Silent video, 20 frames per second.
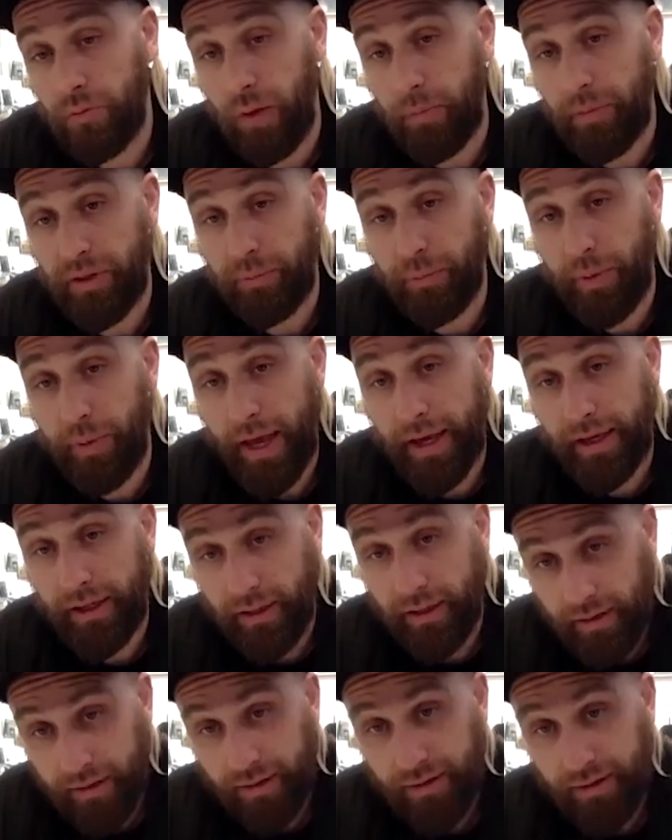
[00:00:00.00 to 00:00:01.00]
a big
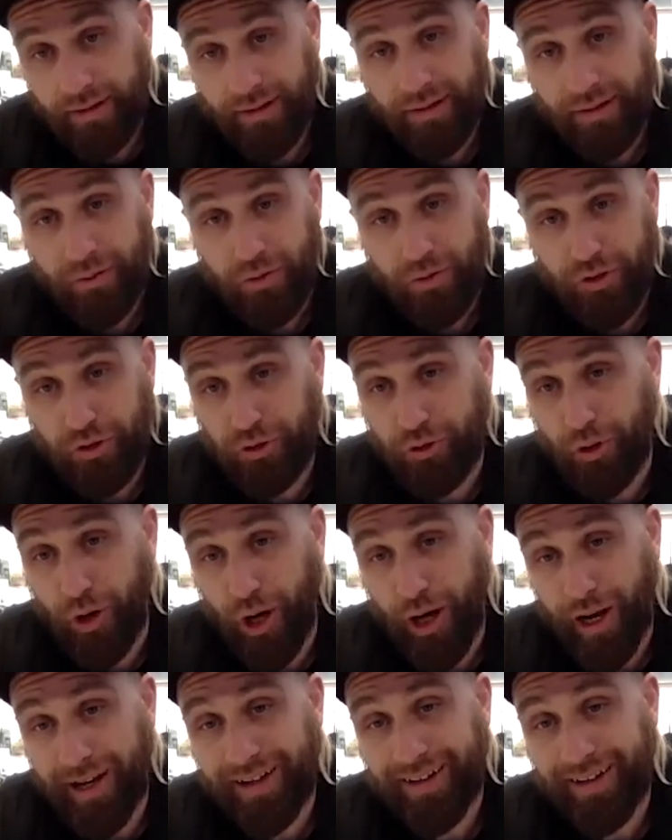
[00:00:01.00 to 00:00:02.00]
bank, which is
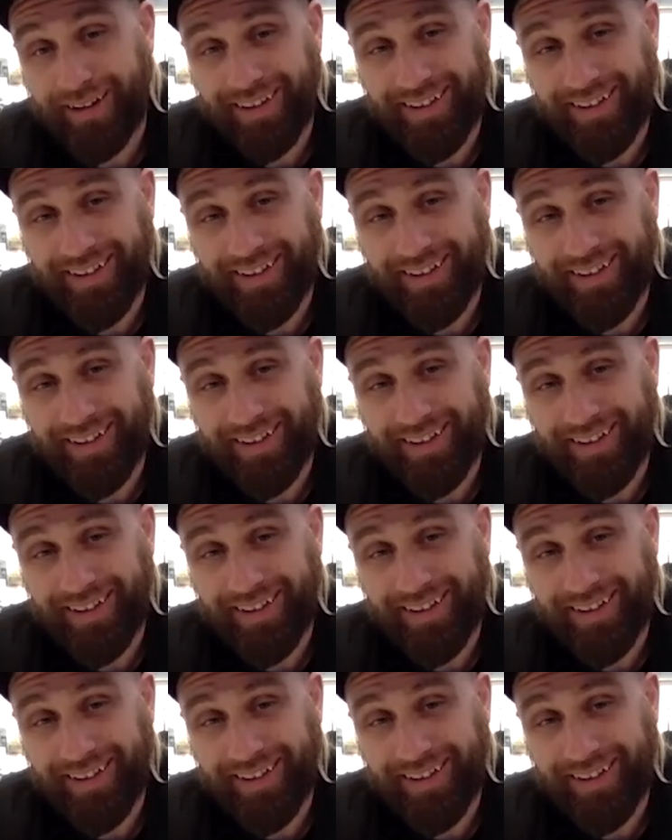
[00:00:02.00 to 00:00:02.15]
great.